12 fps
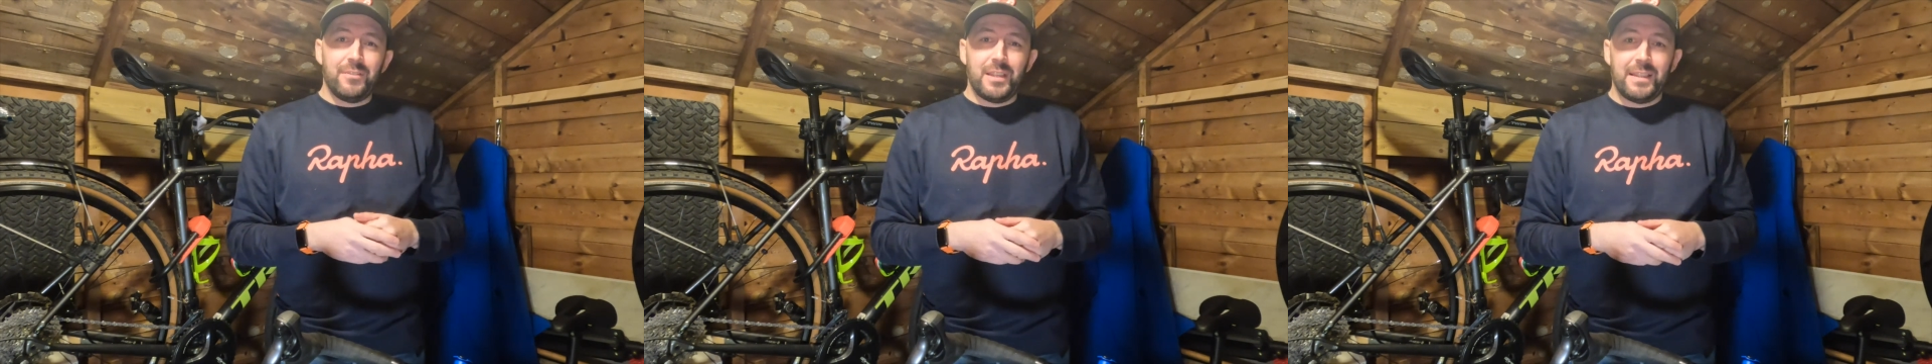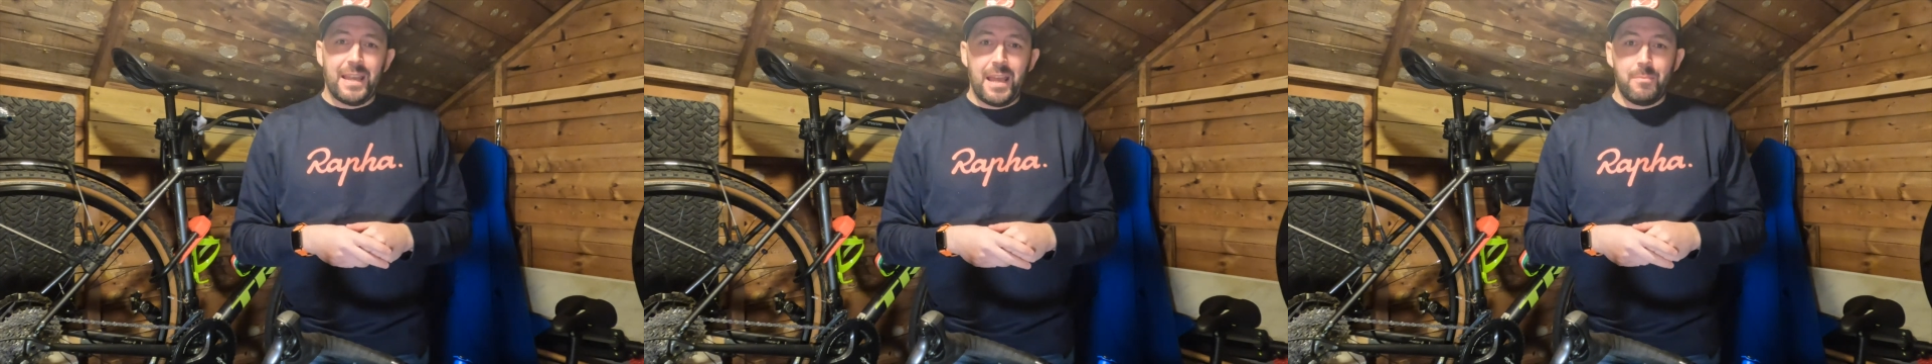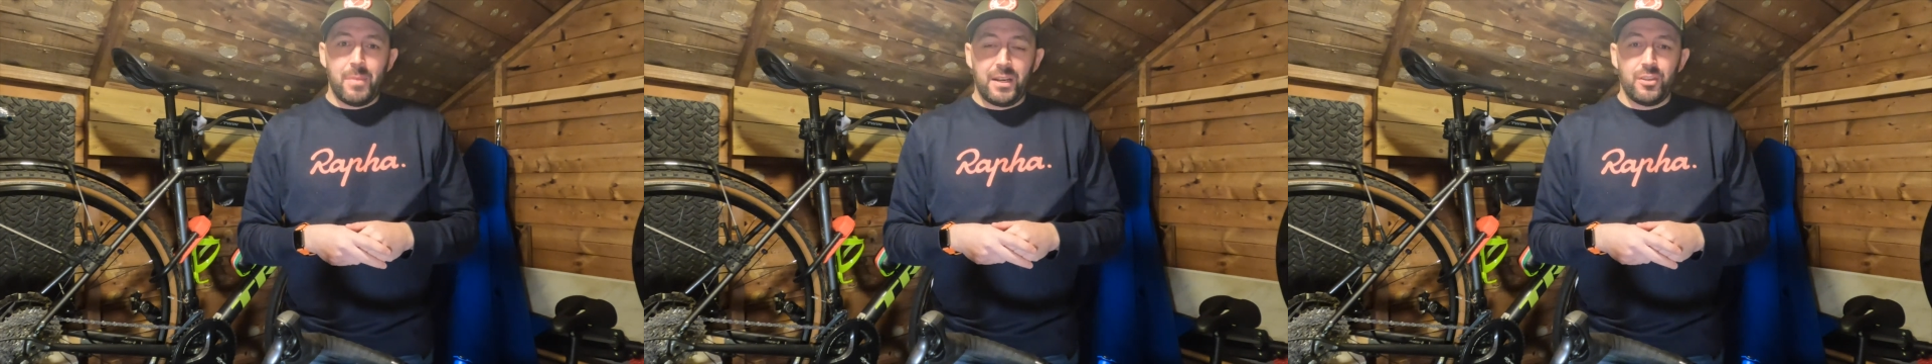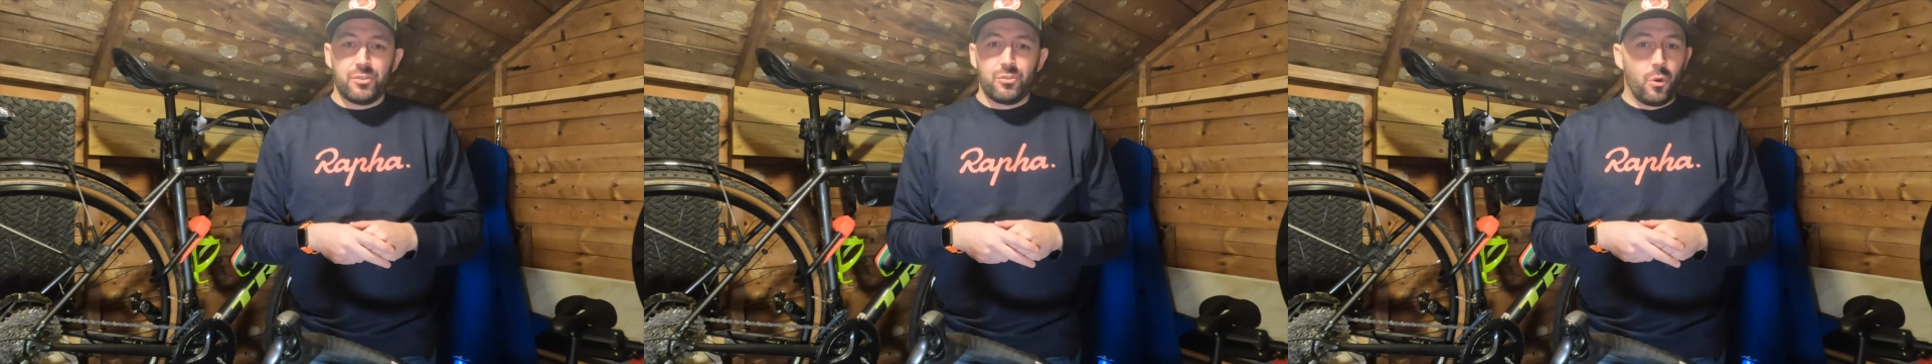to 10
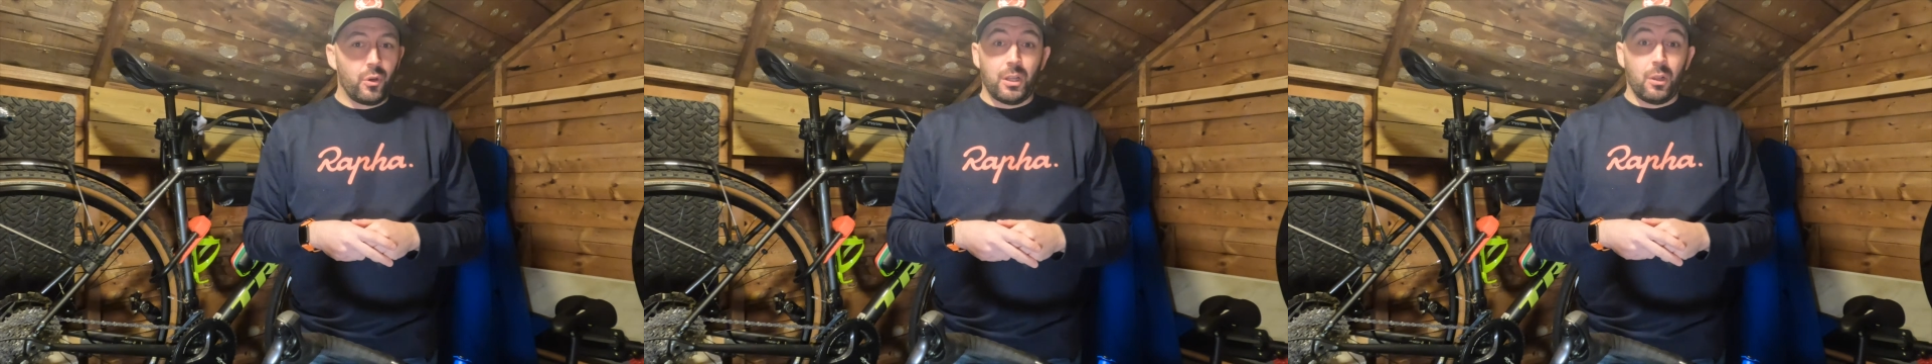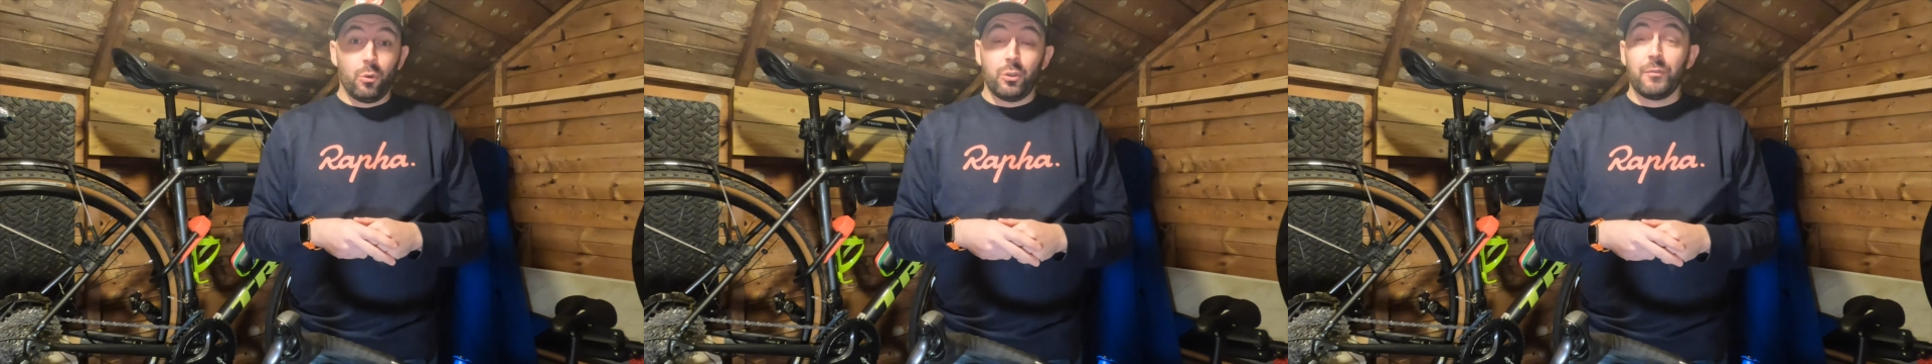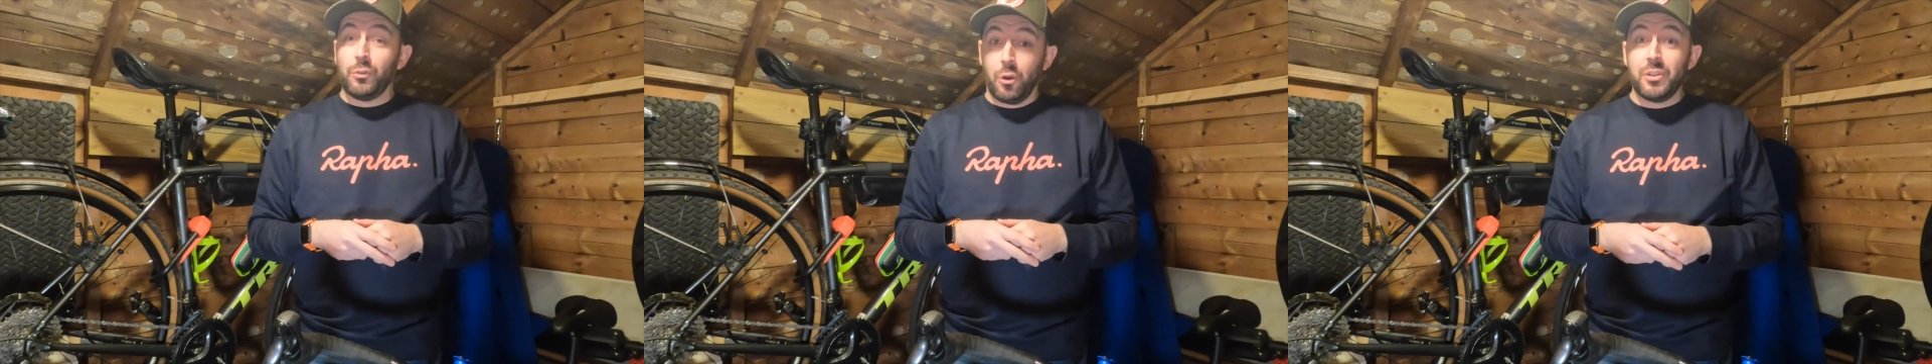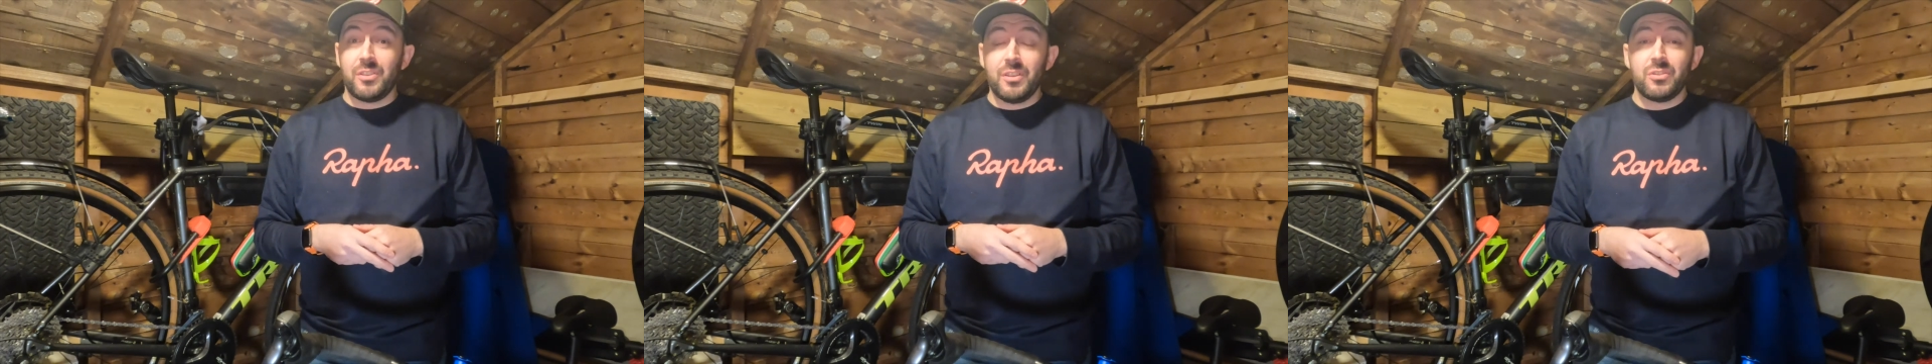minutes talking a load of
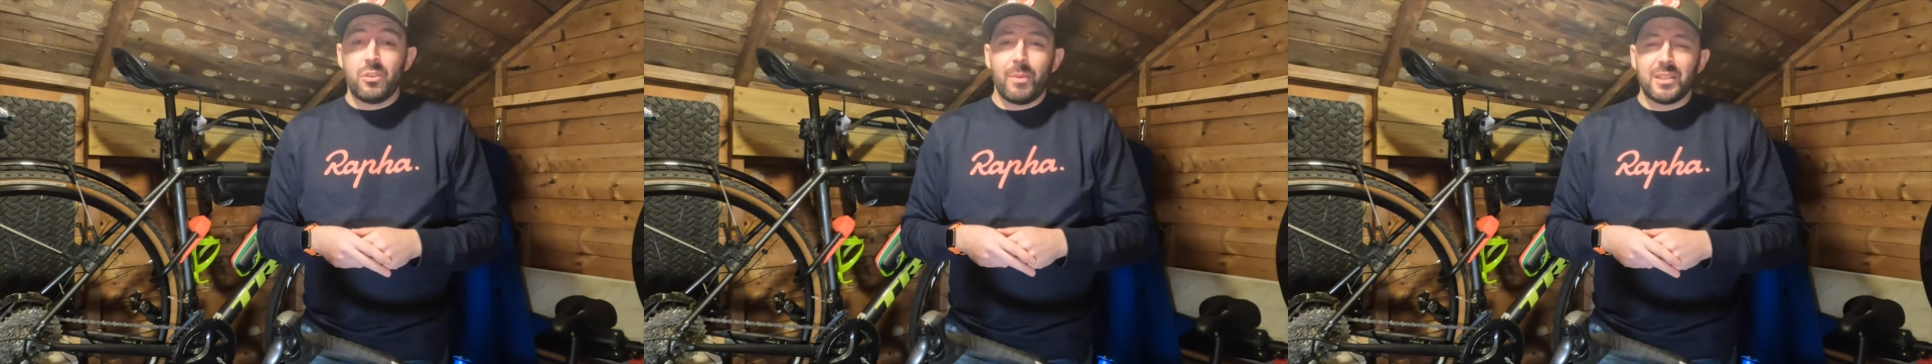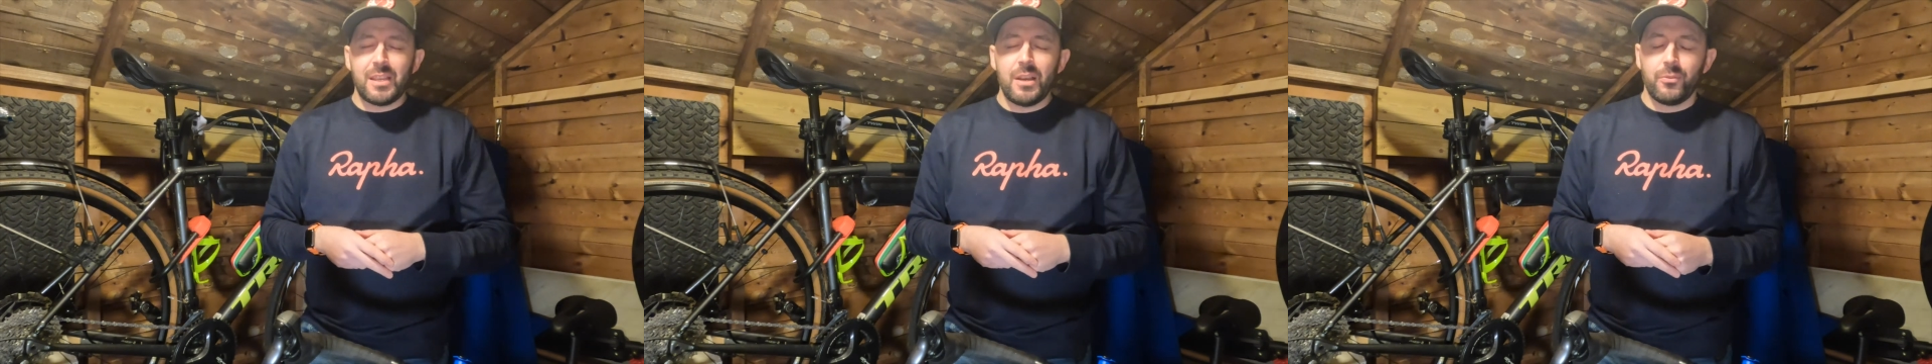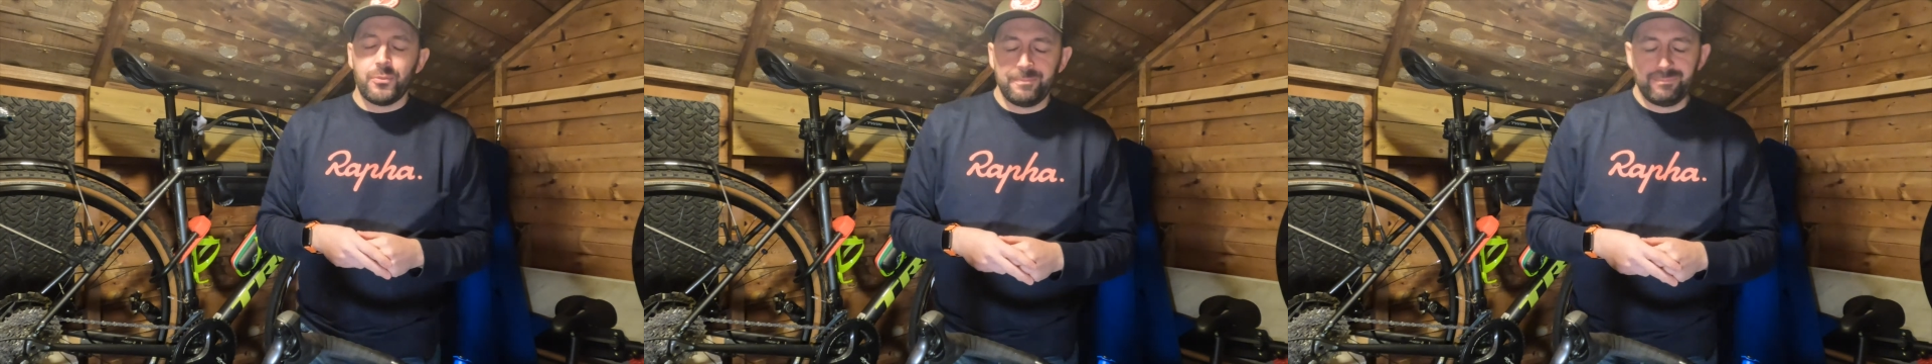nonsense to myself,